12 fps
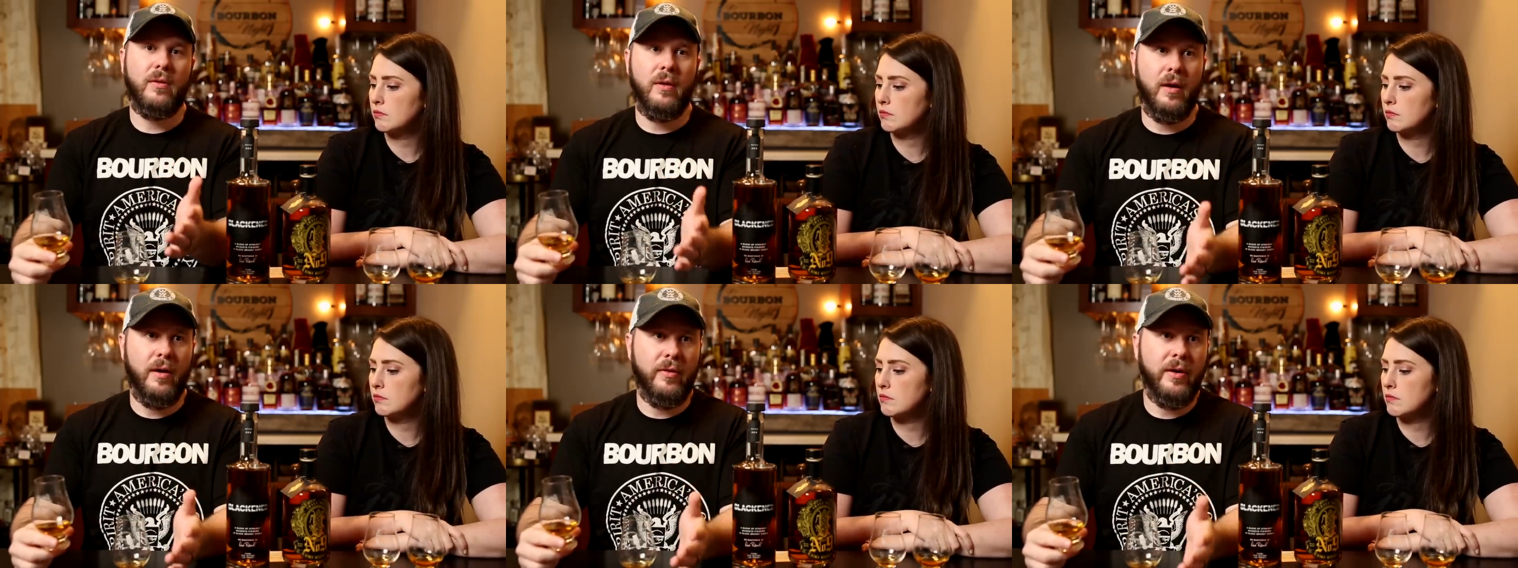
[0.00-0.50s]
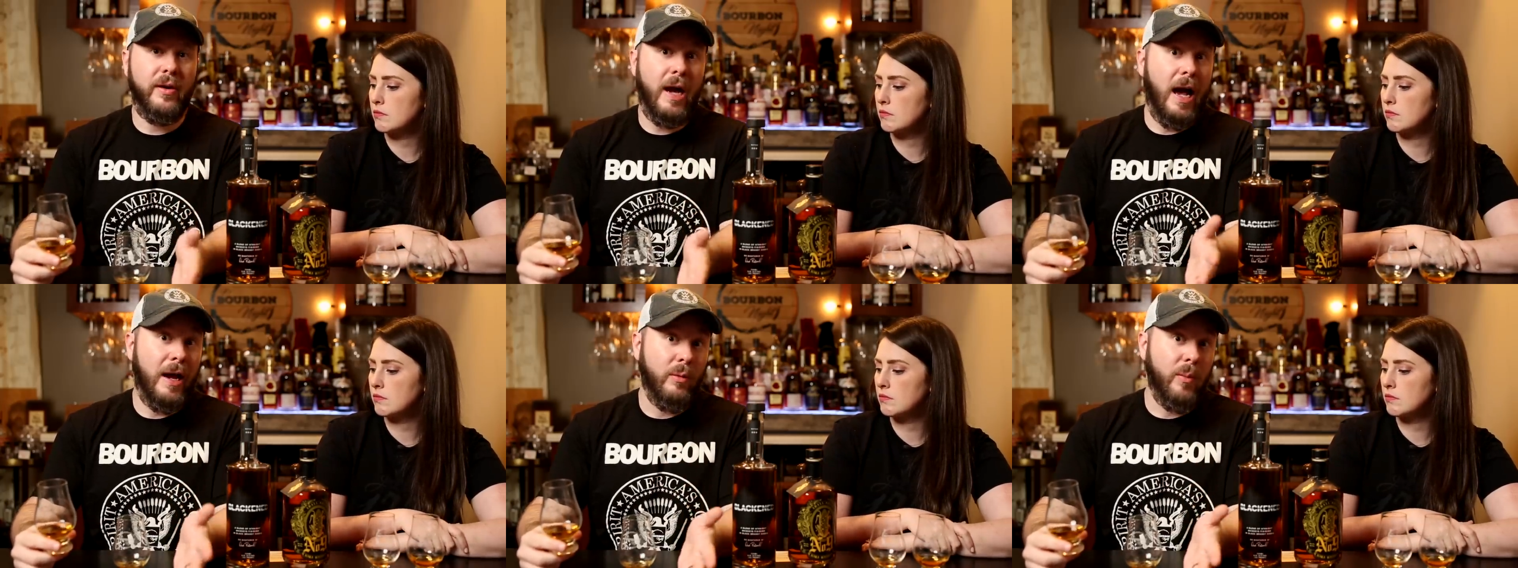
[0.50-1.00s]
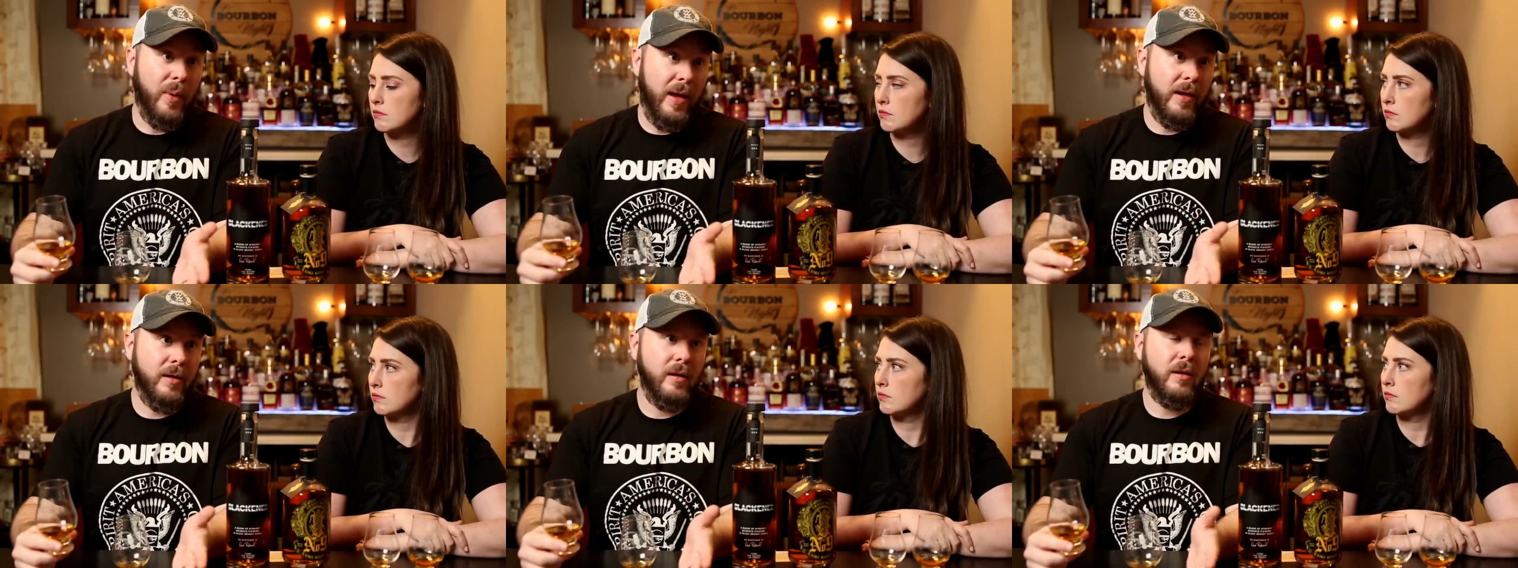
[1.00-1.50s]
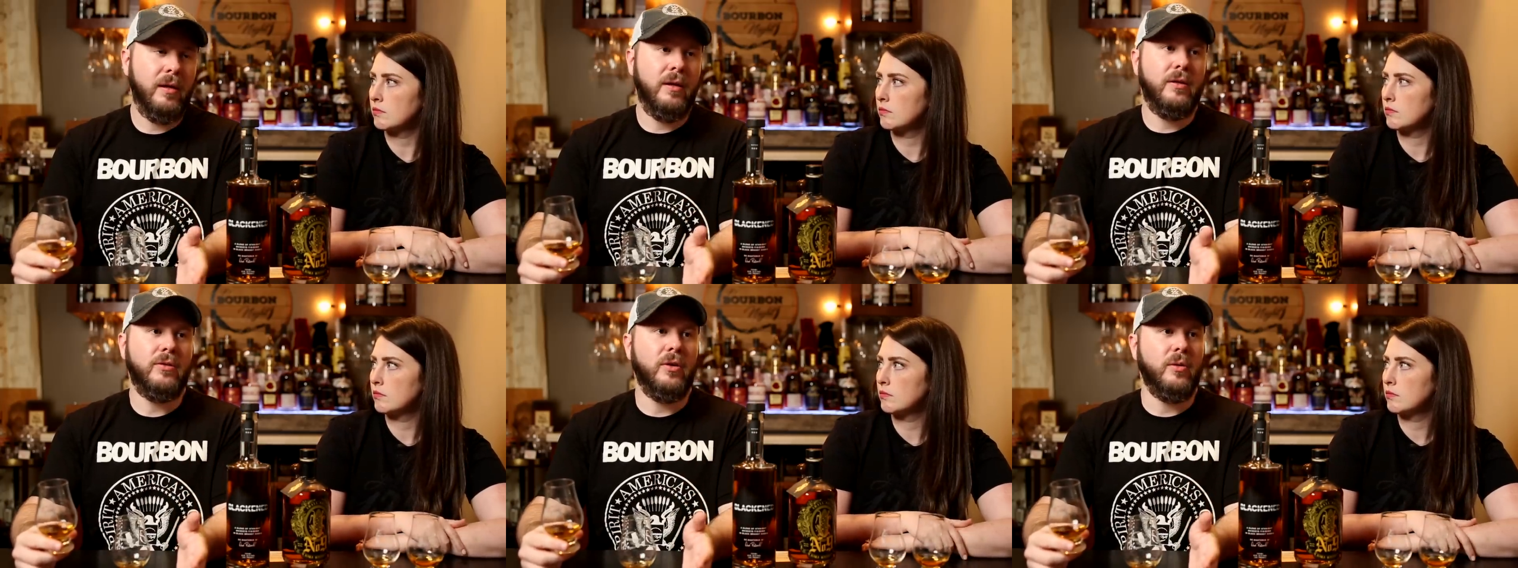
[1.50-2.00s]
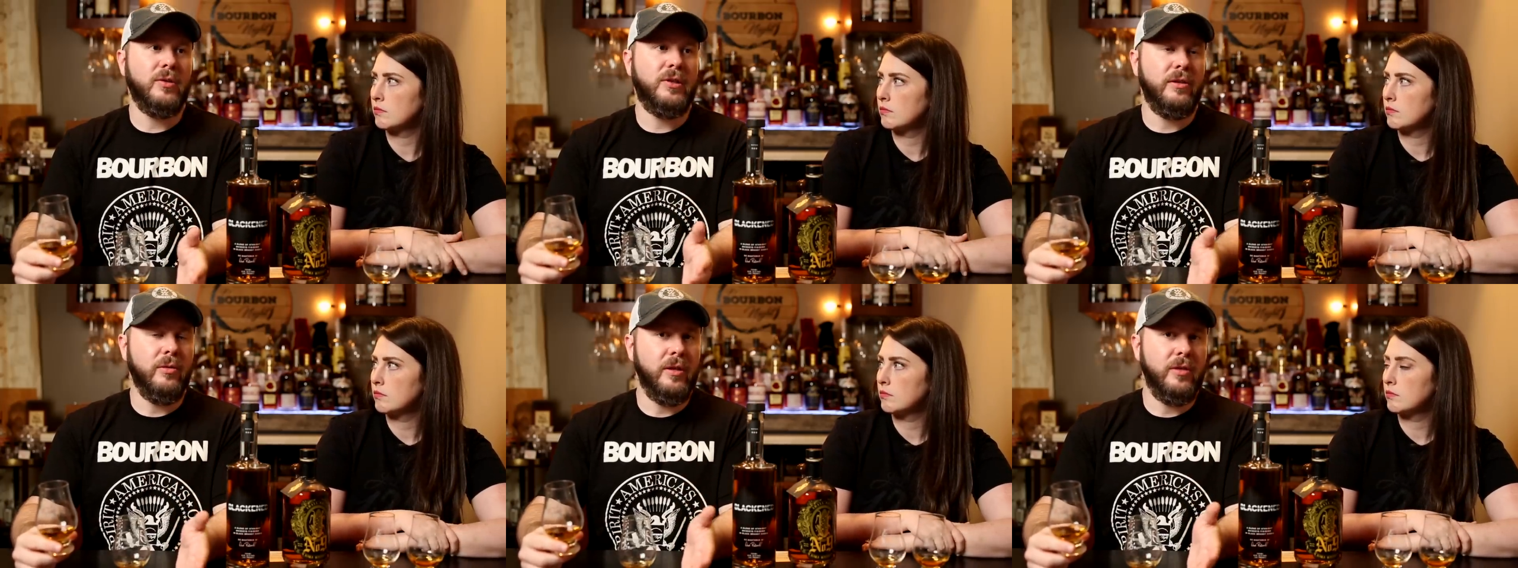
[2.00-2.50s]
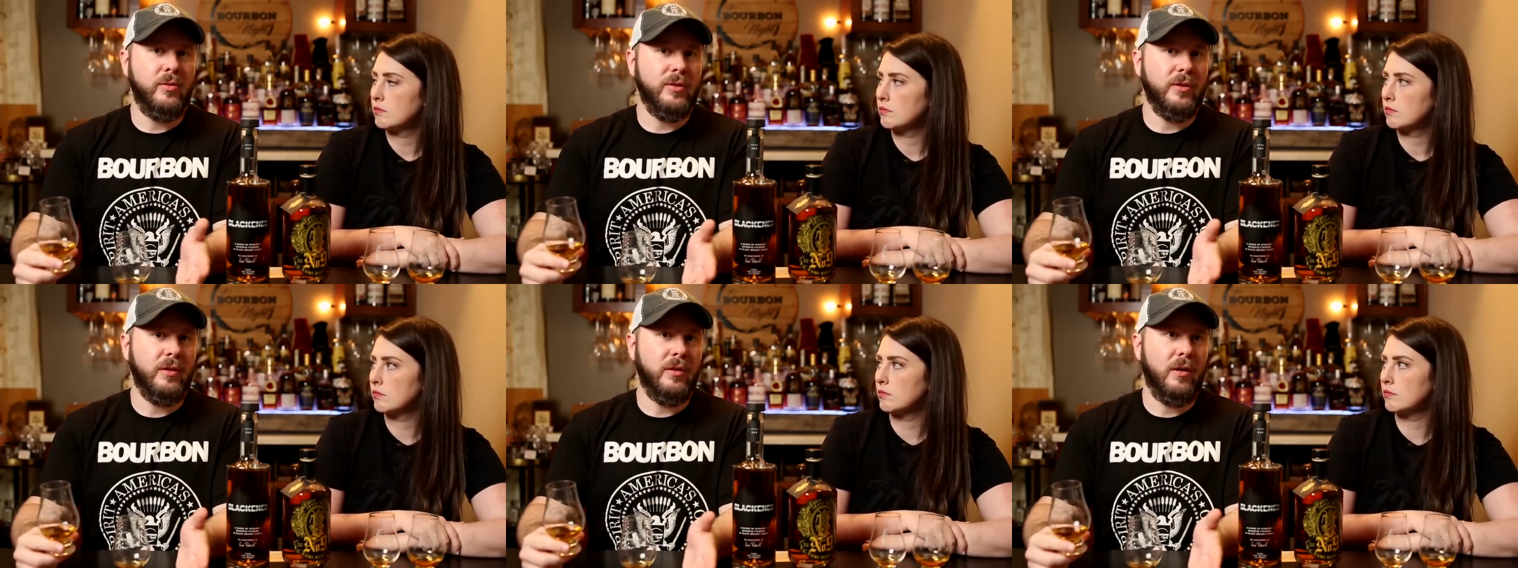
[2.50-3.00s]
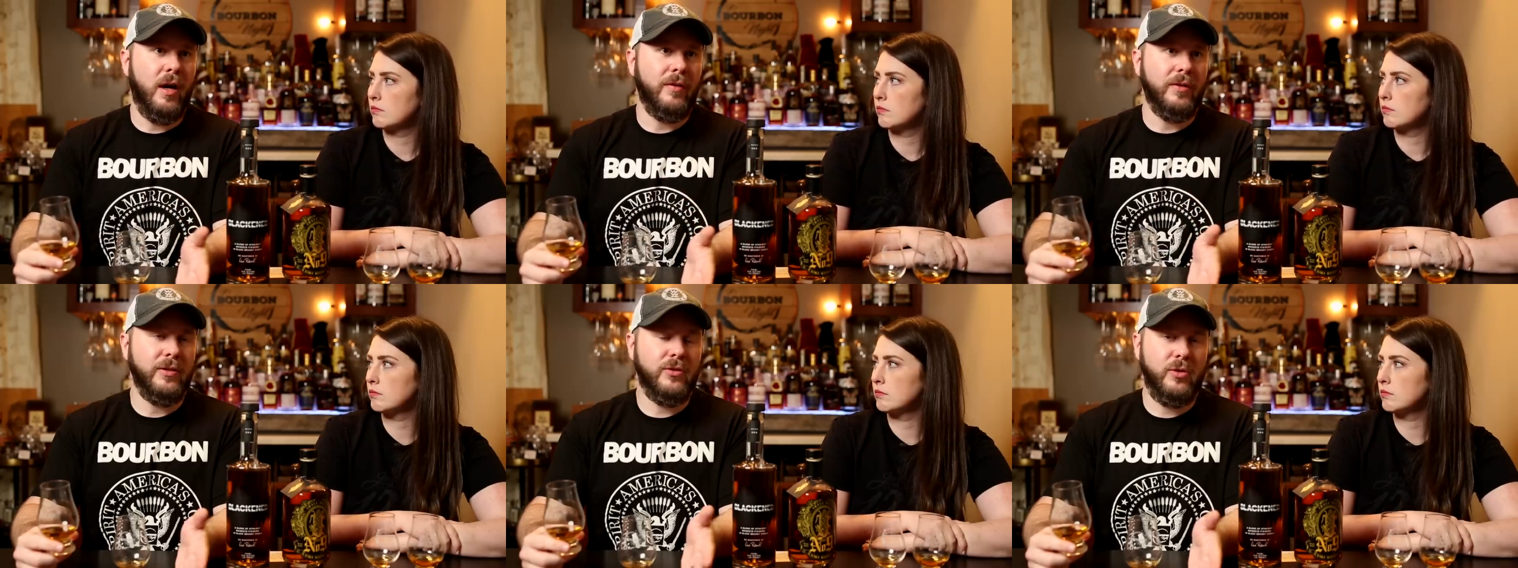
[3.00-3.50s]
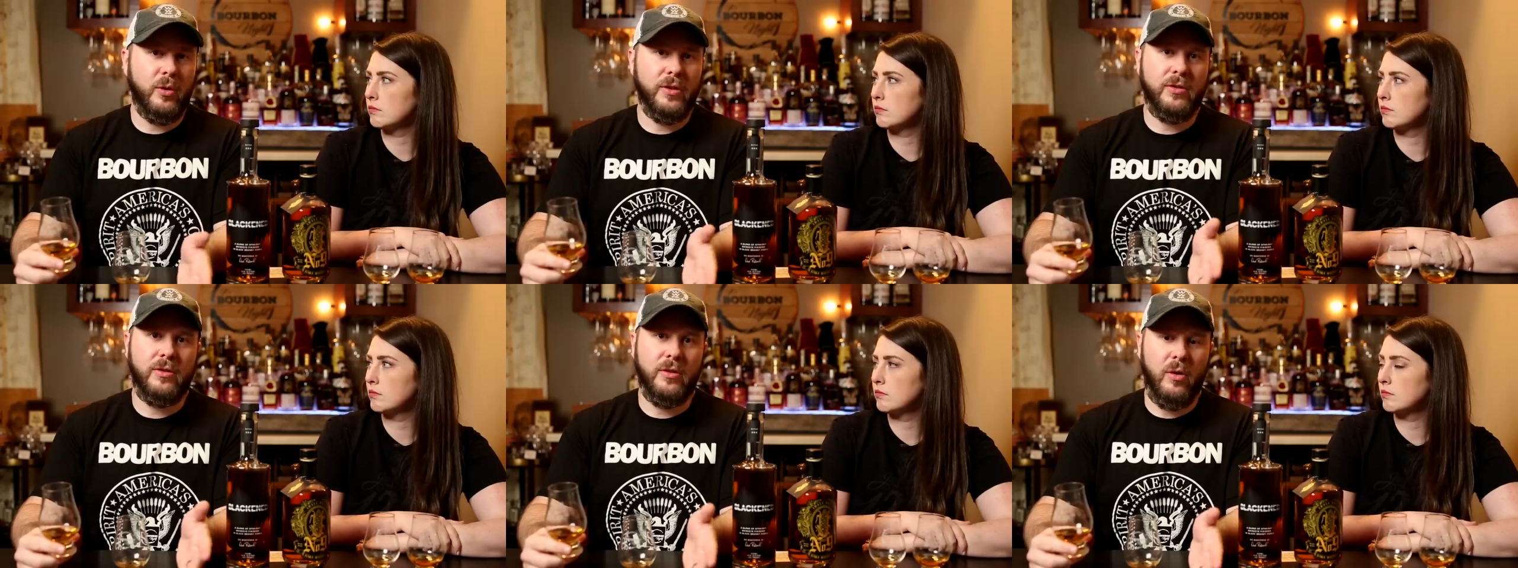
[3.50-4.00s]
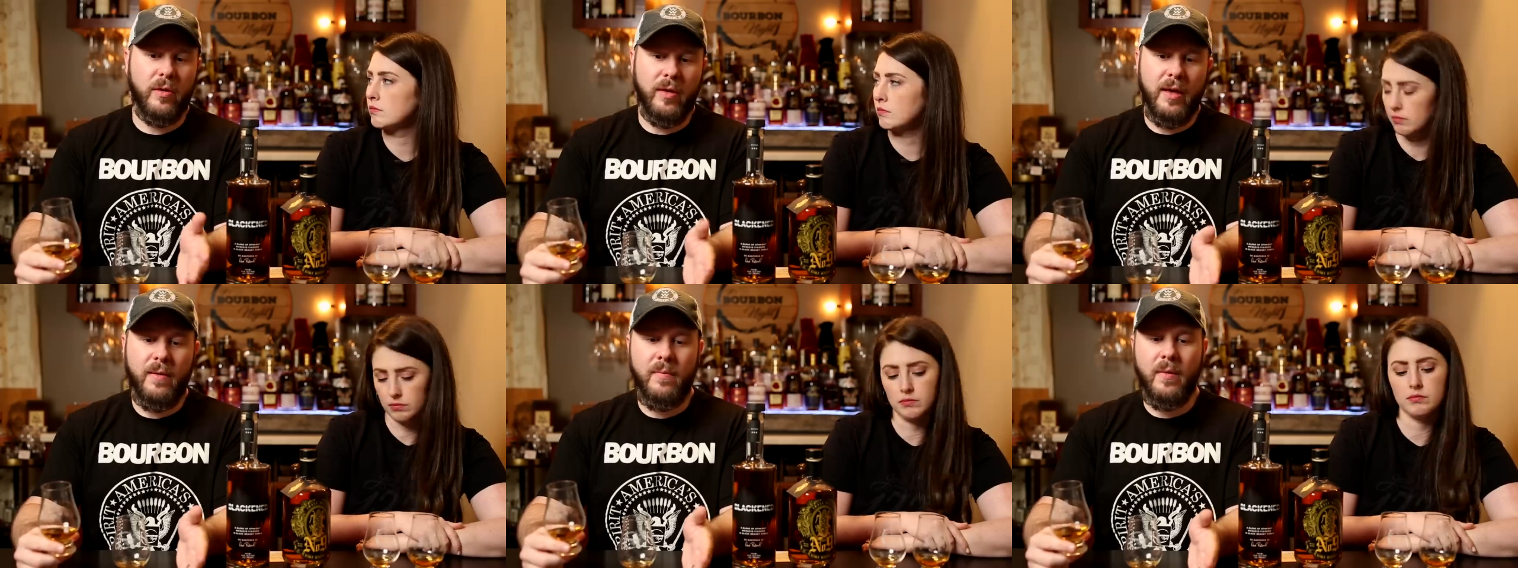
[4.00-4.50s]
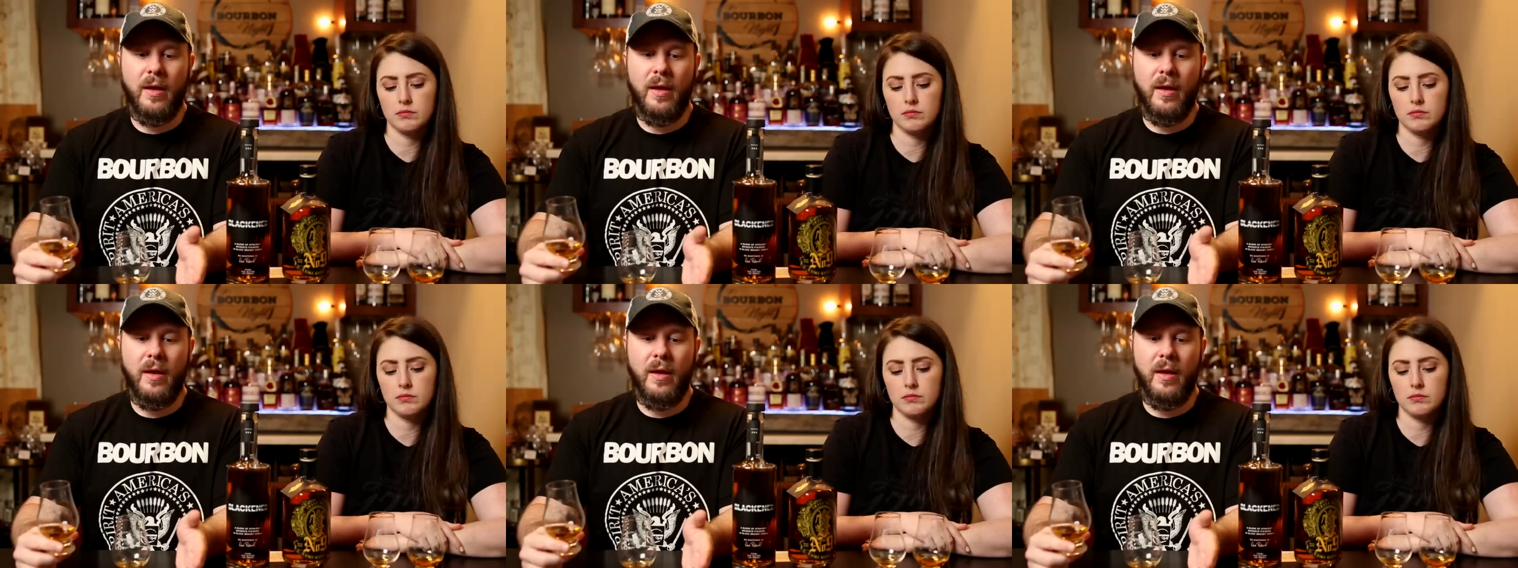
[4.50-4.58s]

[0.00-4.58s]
Speaker 1: Uh, they're an Iowa band. So Cedar Ridge was an obvious choice to go to them,